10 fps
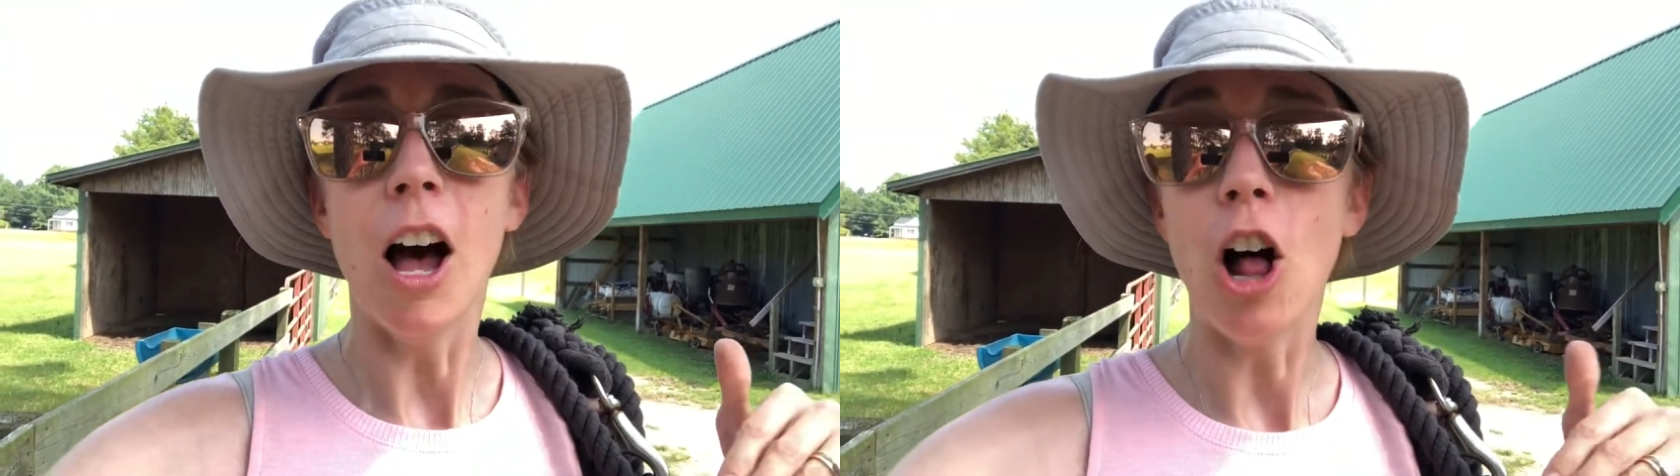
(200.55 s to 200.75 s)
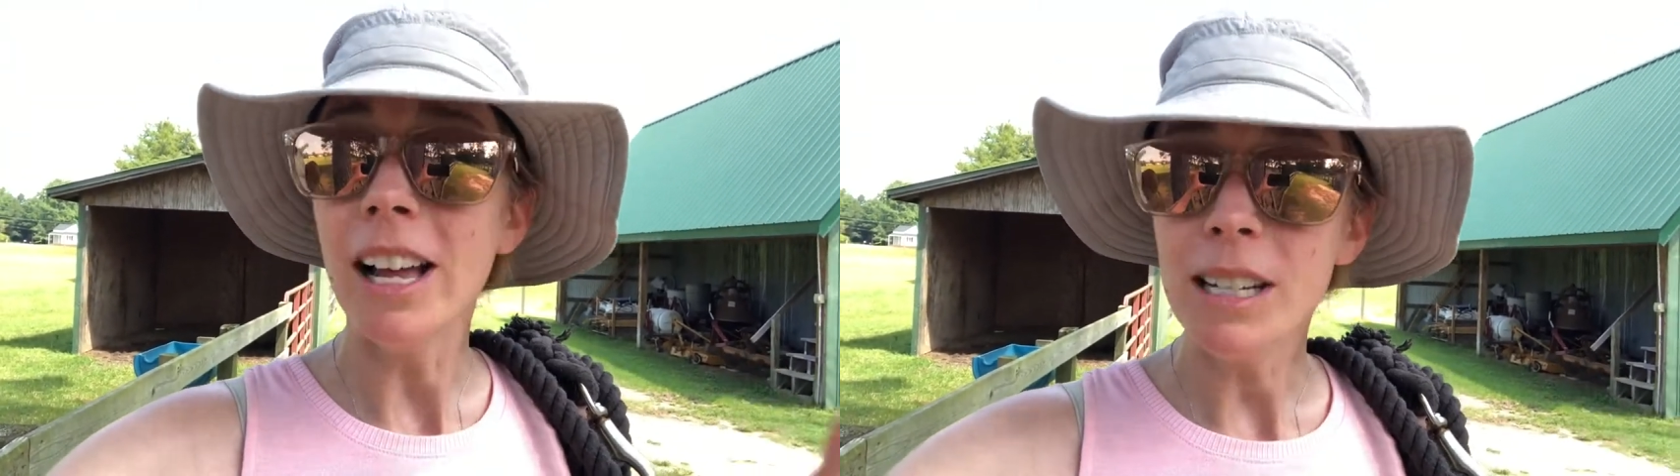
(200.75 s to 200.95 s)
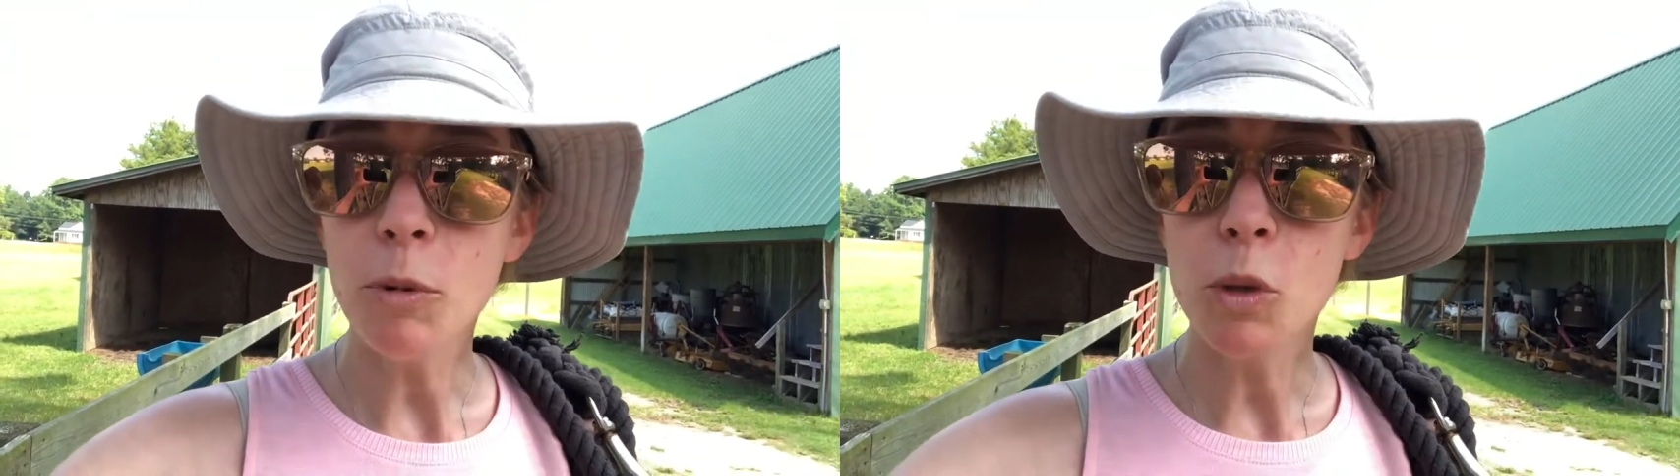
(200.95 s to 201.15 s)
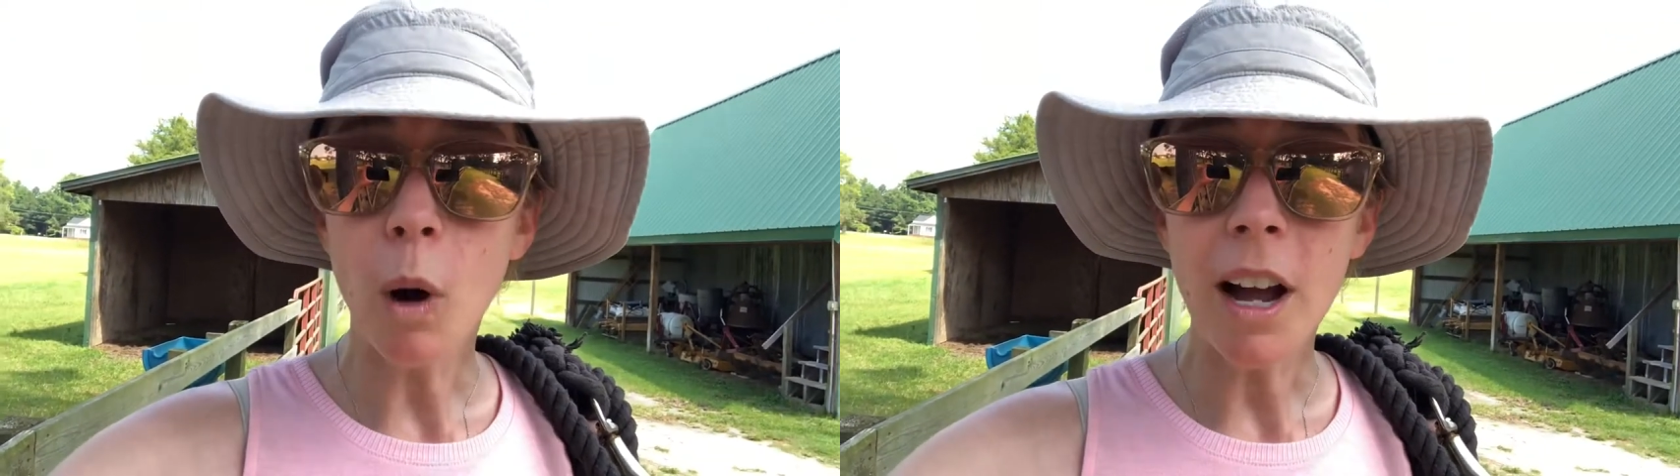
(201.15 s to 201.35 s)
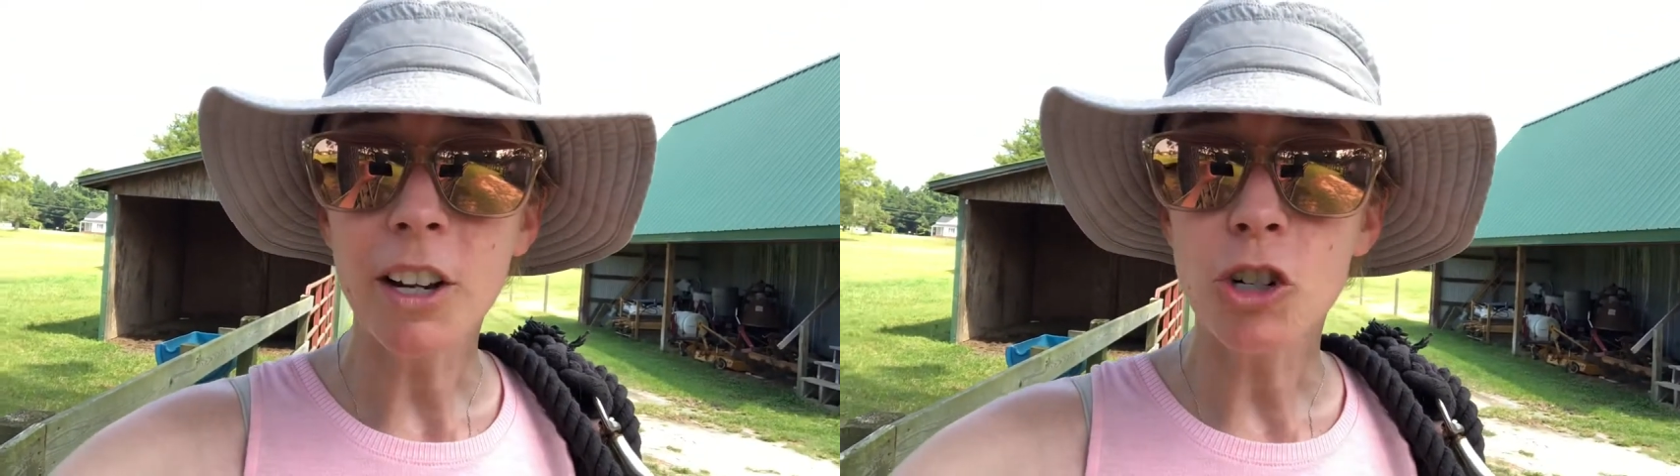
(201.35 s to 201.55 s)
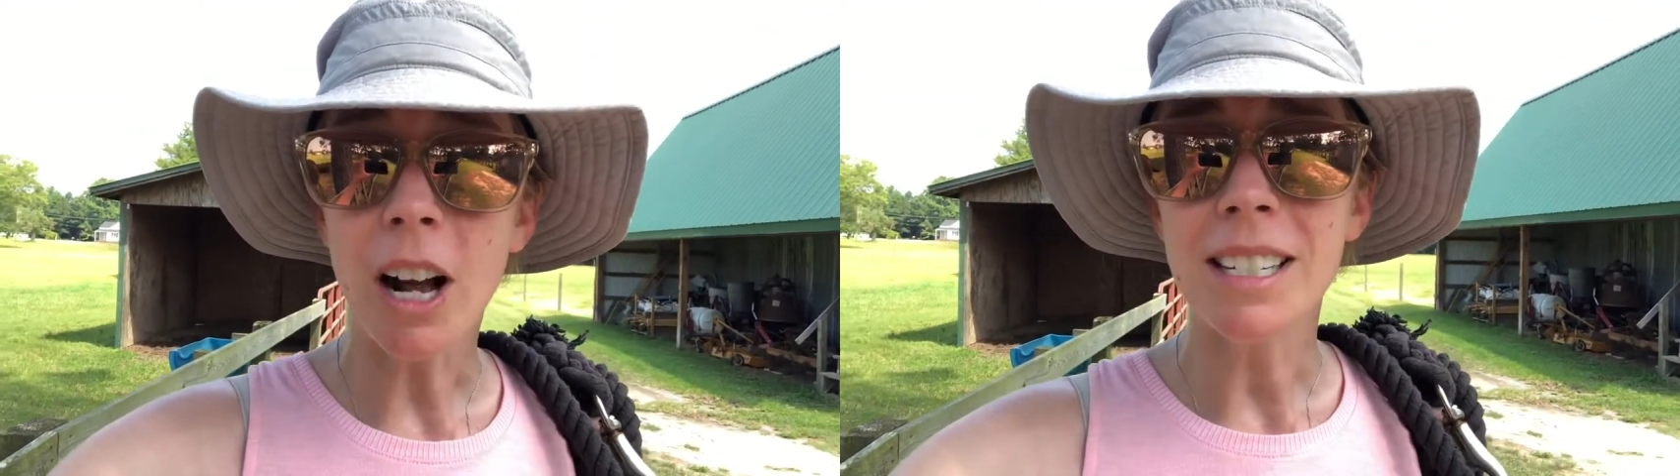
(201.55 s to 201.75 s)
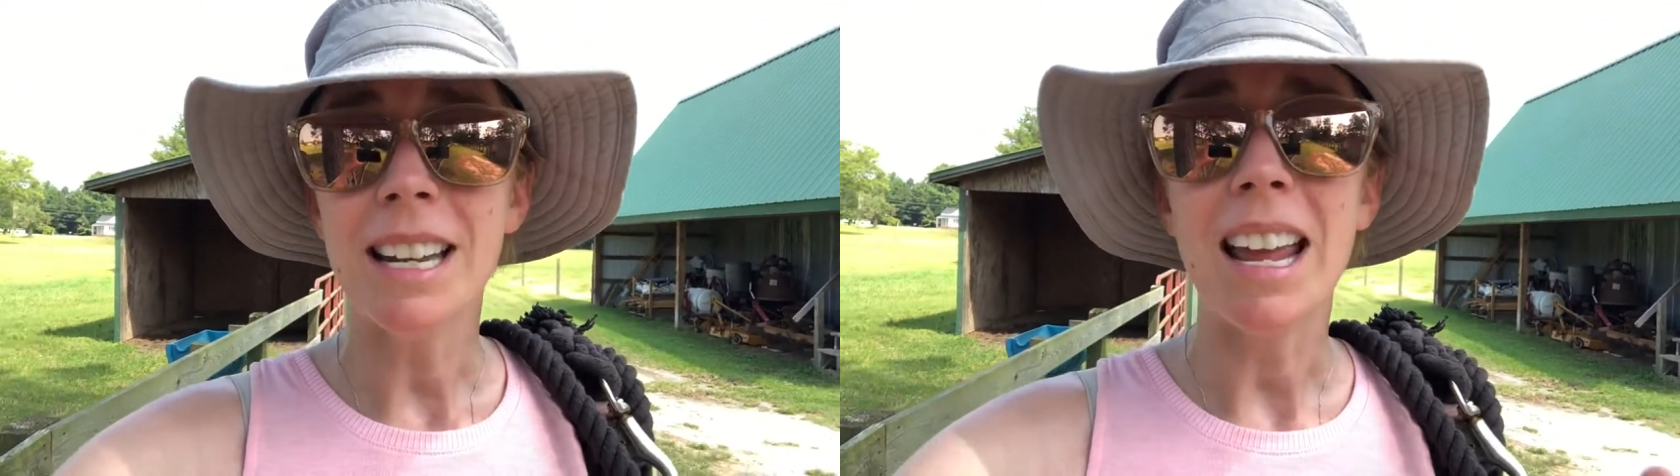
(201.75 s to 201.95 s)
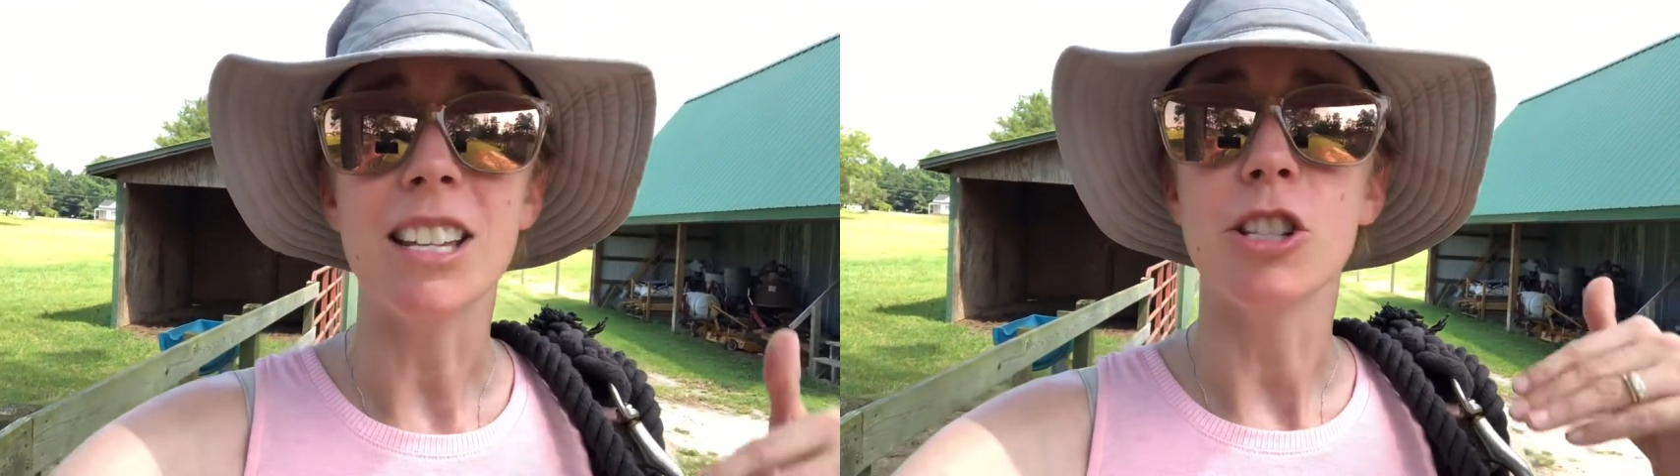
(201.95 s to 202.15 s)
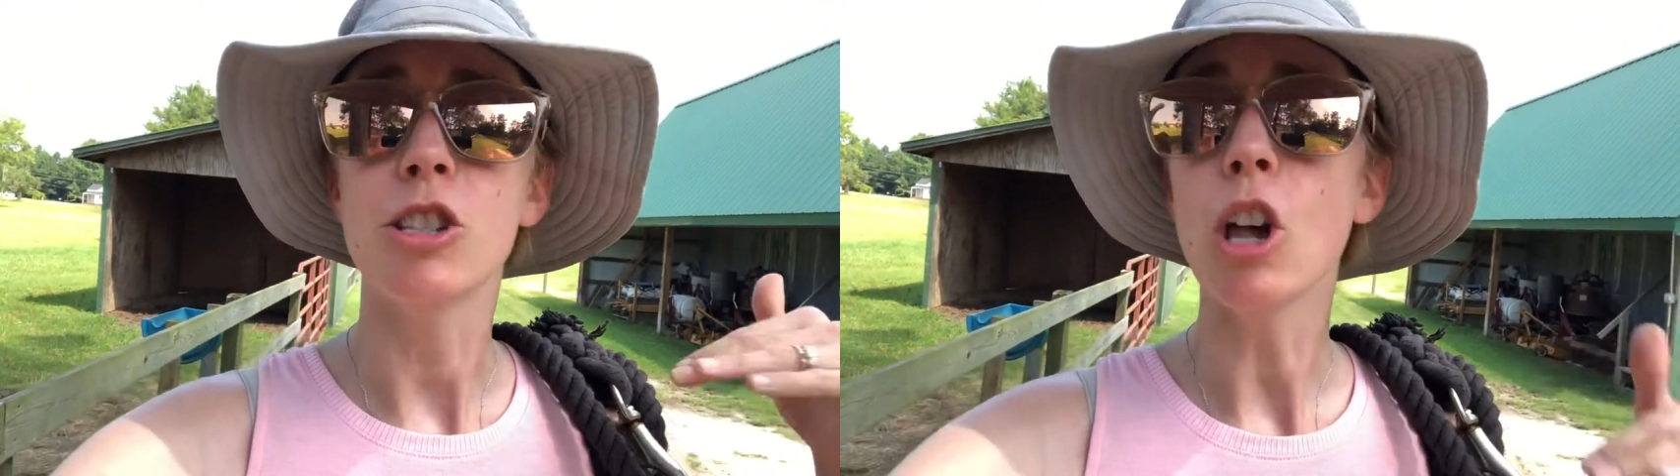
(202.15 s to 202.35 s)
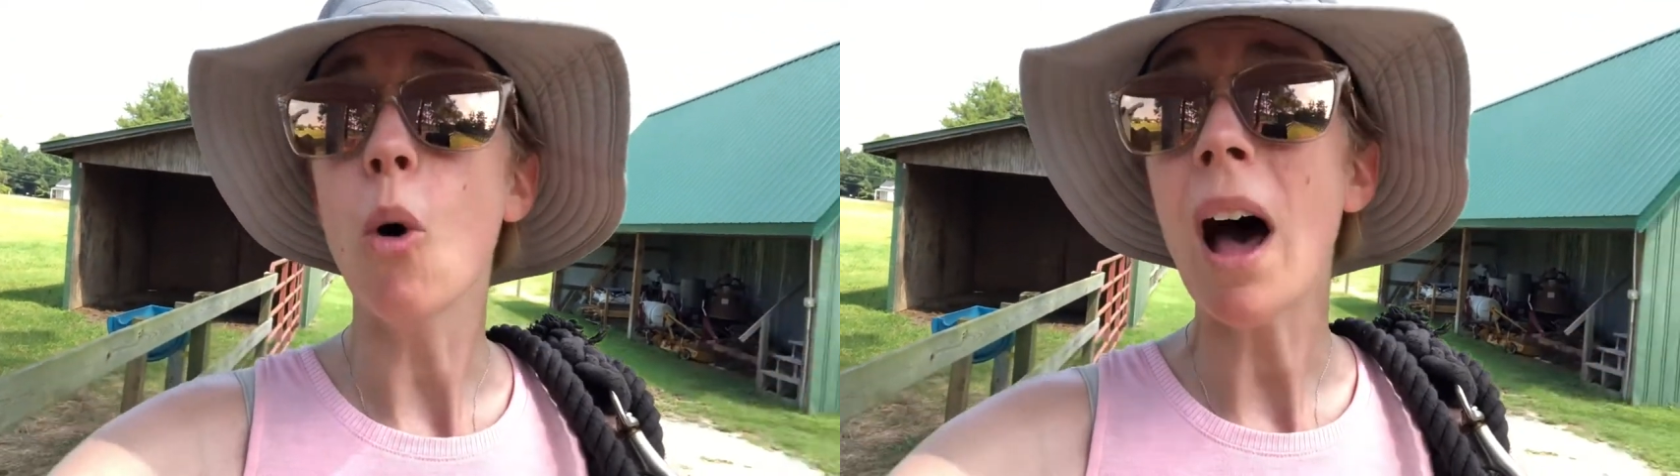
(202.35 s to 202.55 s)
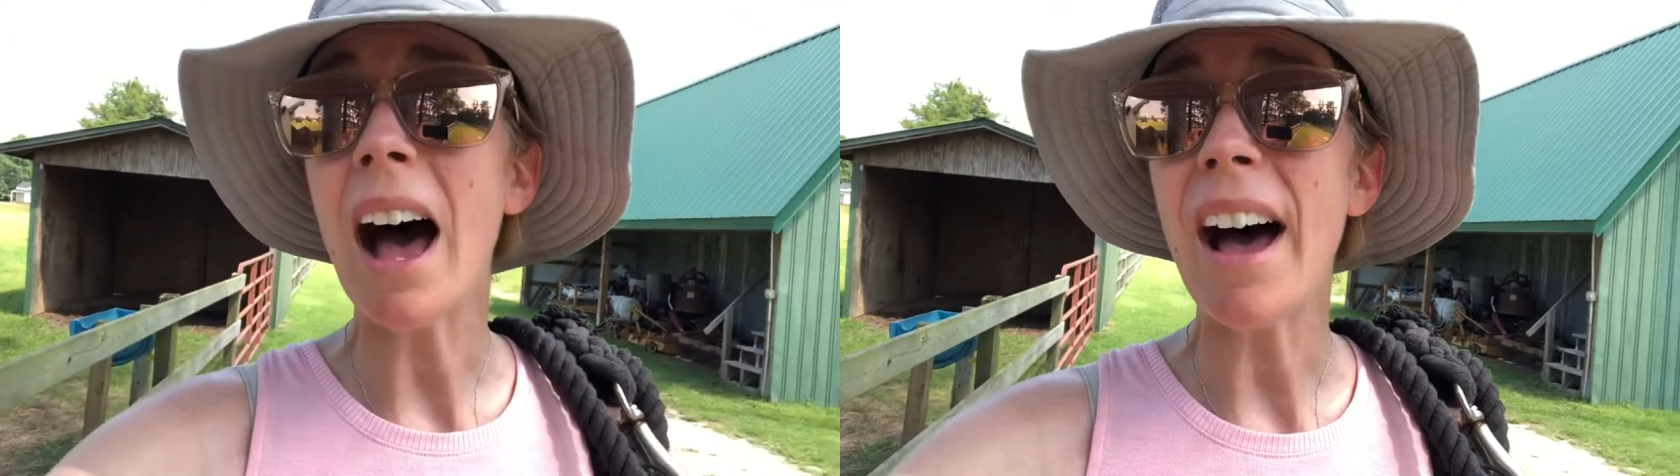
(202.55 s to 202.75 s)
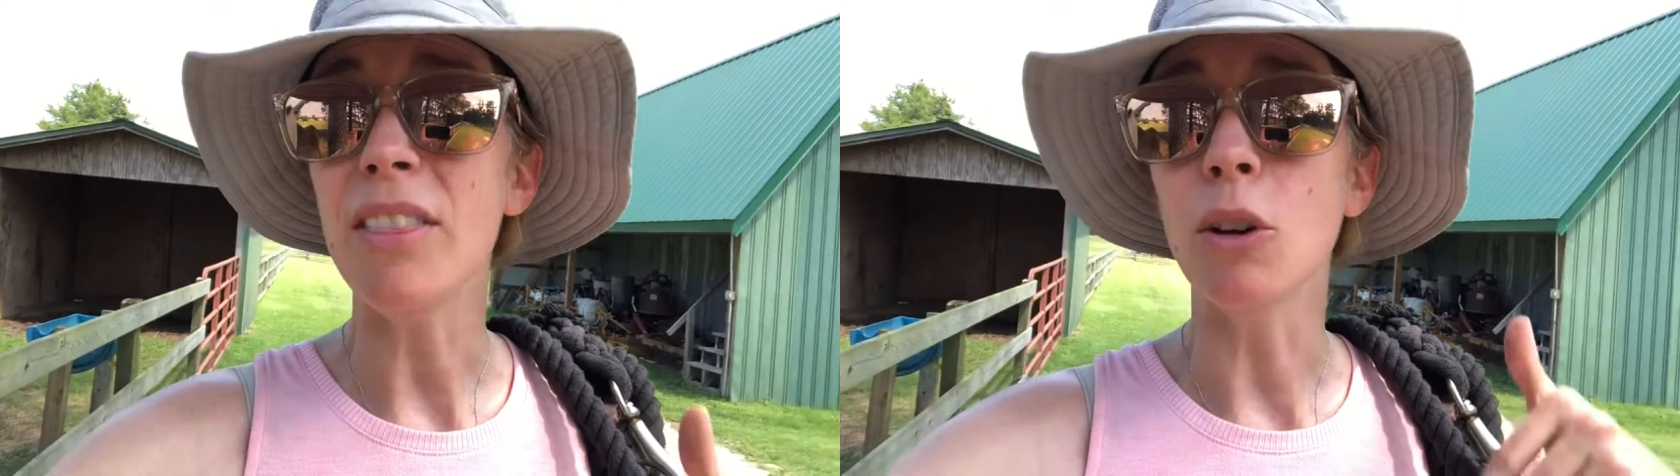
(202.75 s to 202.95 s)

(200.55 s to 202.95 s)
All I did was walk and trot today. It's so hot.